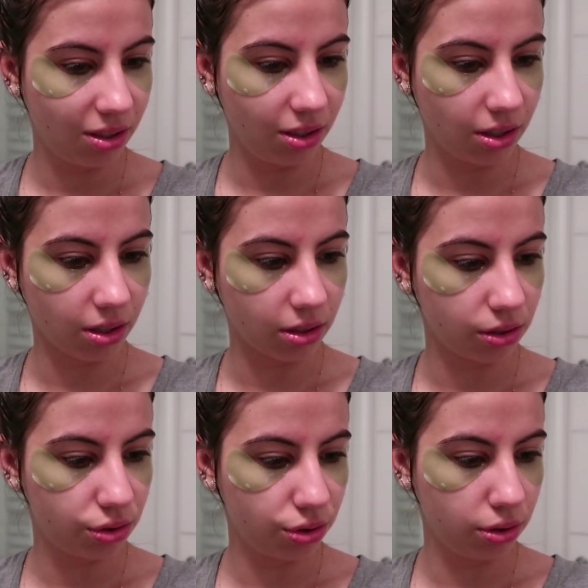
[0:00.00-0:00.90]
Yeah,
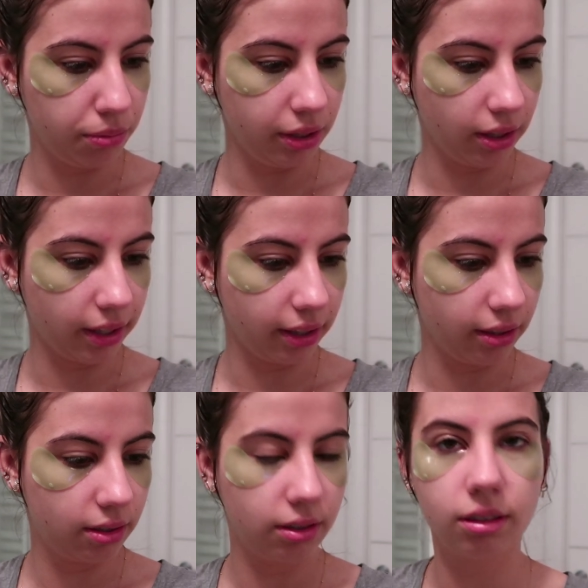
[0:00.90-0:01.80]
it should be
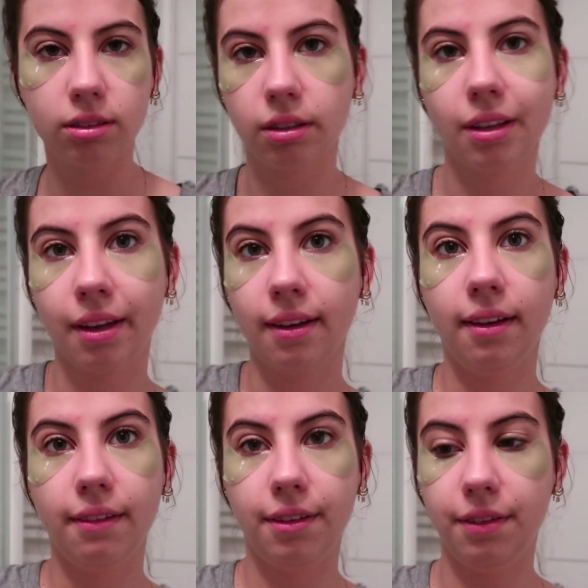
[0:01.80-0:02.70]
like
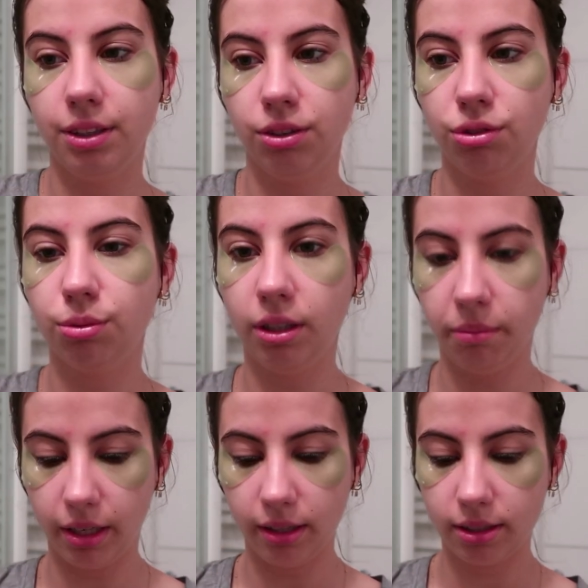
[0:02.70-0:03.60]
15 to
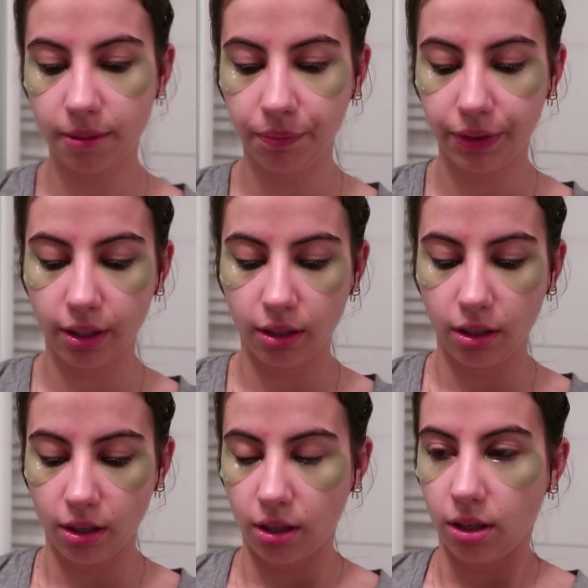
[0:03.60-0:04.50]
20 minutes.
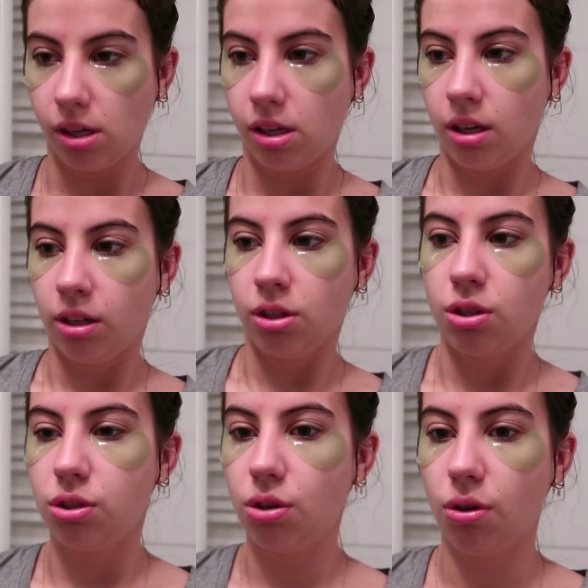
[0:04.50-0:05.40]

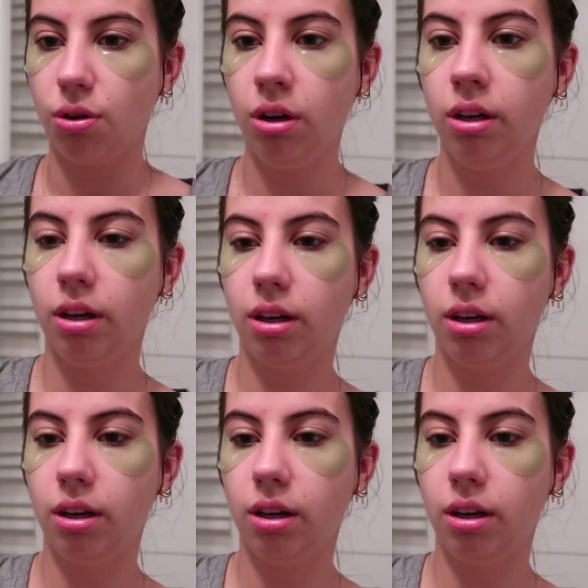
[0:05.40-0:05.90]
So,